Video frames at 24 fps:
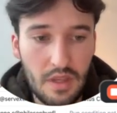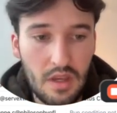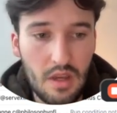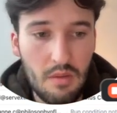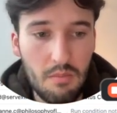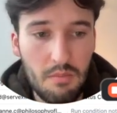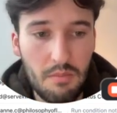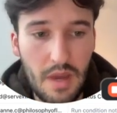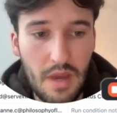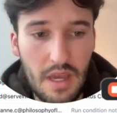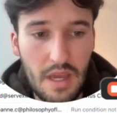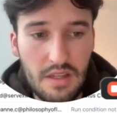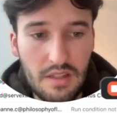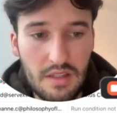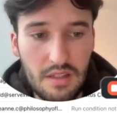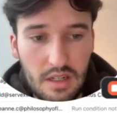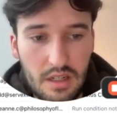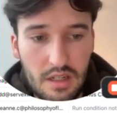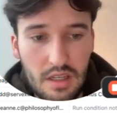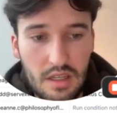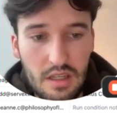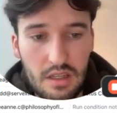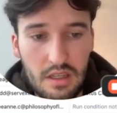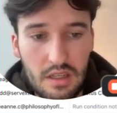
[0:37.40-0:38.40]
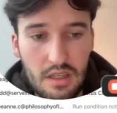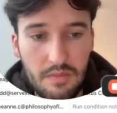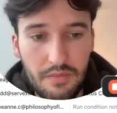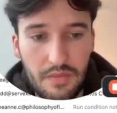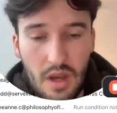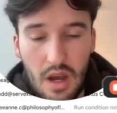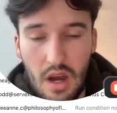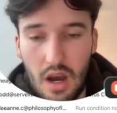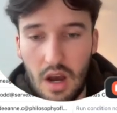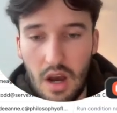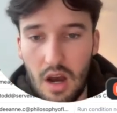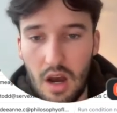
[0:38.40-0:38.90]
Basically,
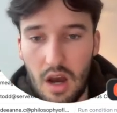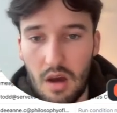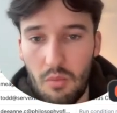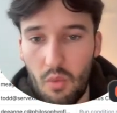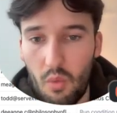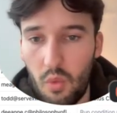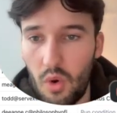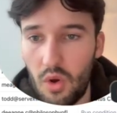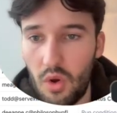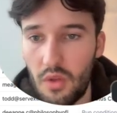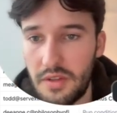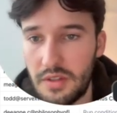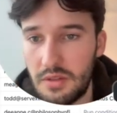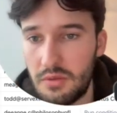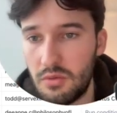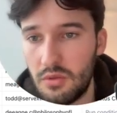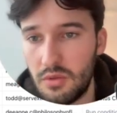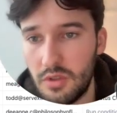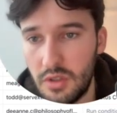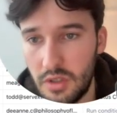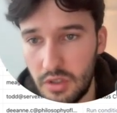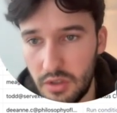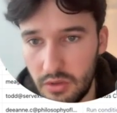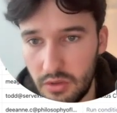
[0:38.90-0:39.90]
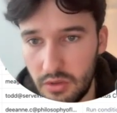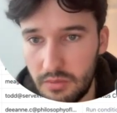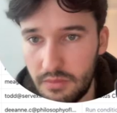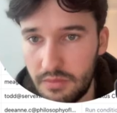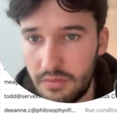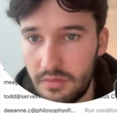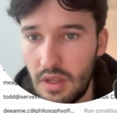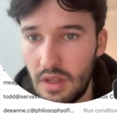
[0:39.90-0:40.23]
what this will do